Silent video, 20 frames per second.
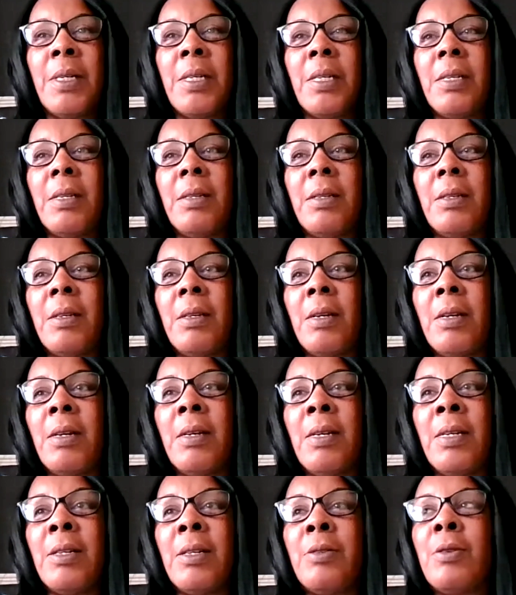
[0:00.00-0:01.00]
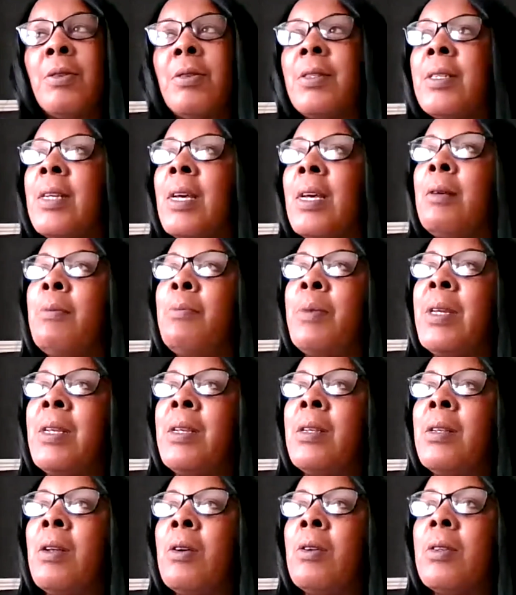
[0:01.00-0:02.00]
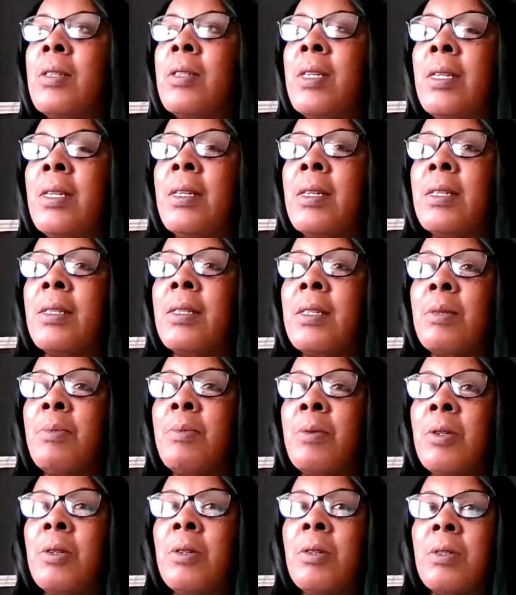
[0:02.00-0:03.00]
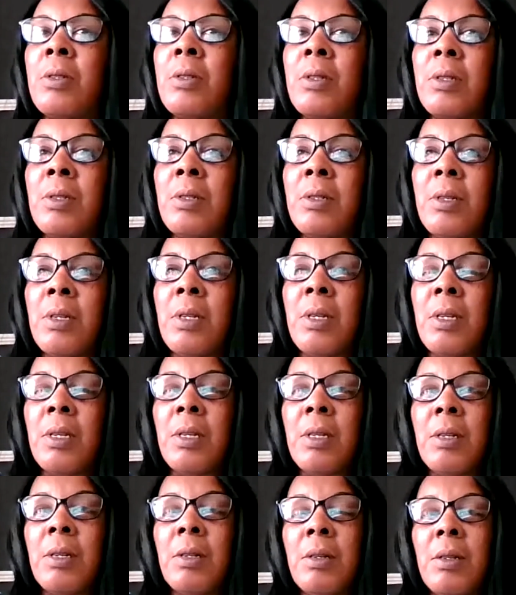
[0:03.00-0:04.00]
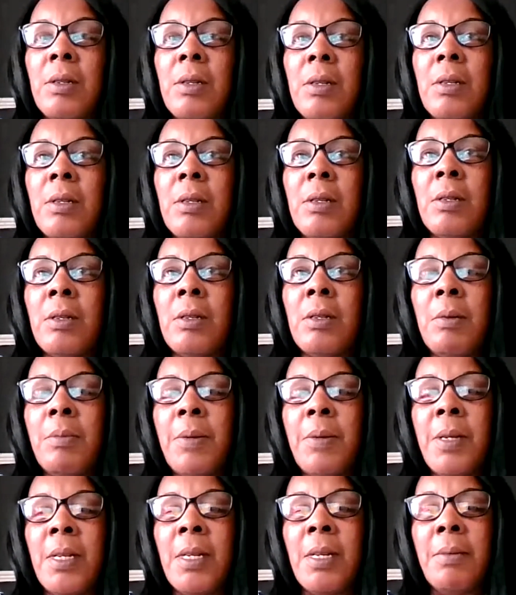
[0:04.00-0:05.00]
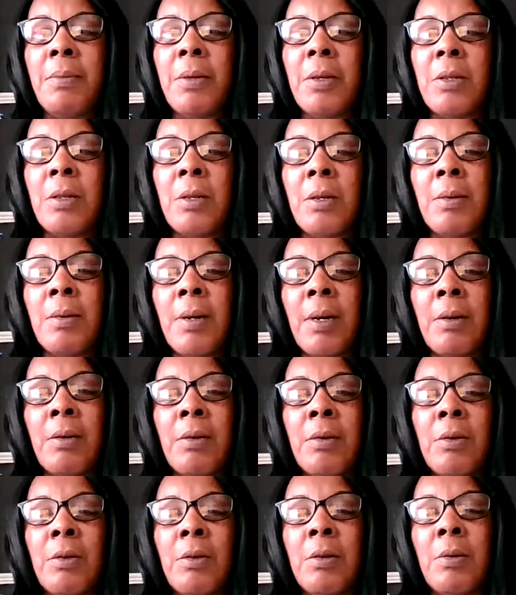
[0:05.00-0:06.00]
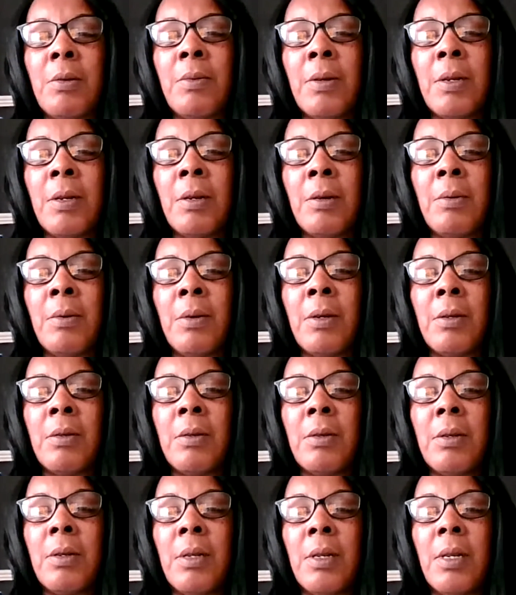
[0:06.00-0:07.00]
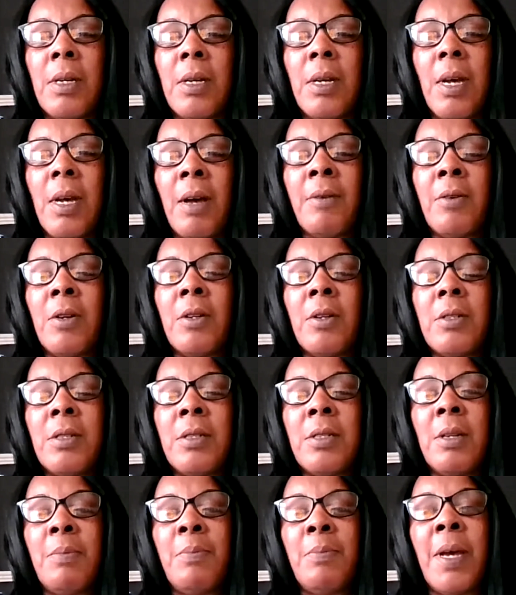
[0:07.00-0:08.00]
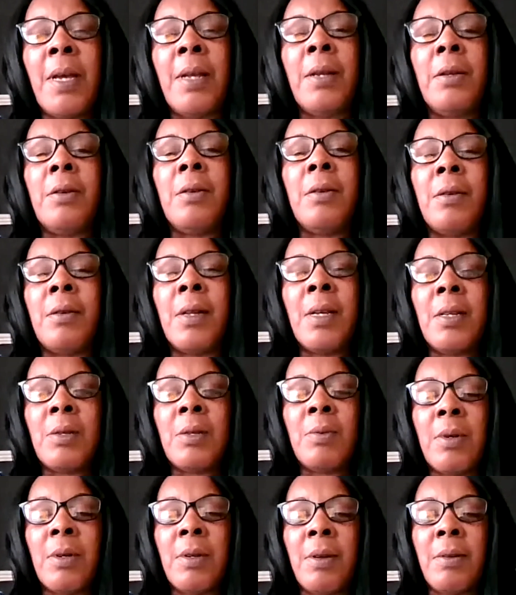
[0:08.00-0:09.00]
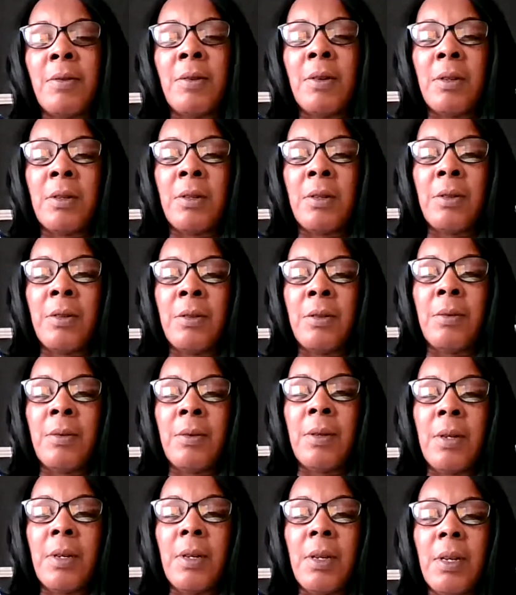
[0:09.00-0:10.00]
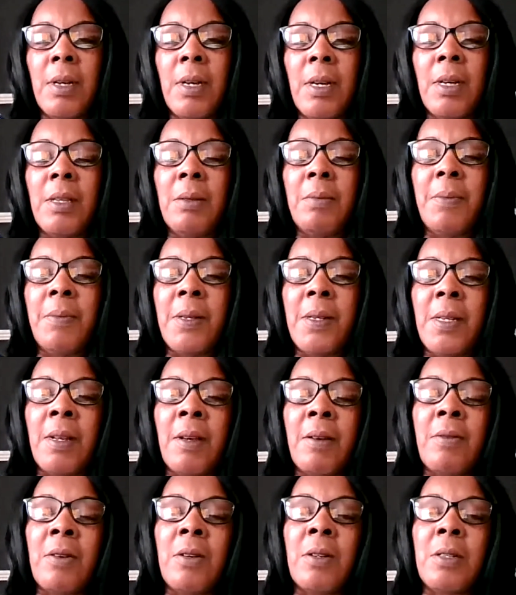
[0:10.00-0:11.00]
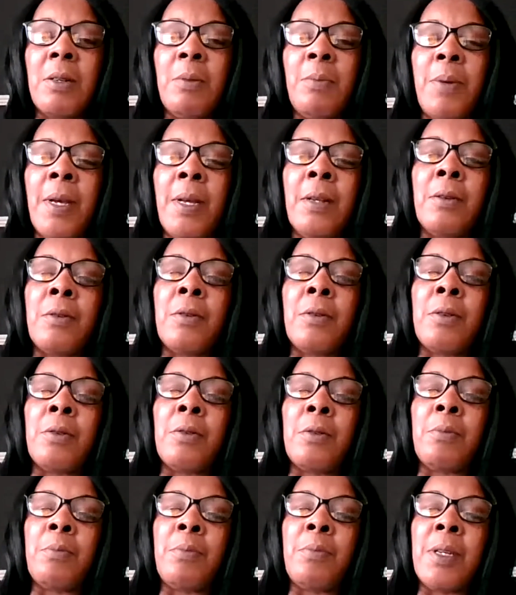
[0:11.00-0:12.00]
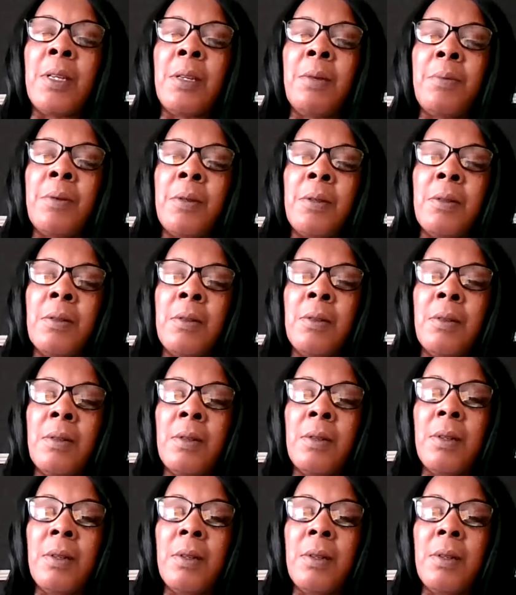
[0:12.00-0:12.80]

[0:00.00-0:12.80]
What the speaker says: But it doesn't help being locked in, as I suppose, and not being able to go out and do what I want. I've got to depend, that's what I've got to do. At the minute, I've got to depend on other people.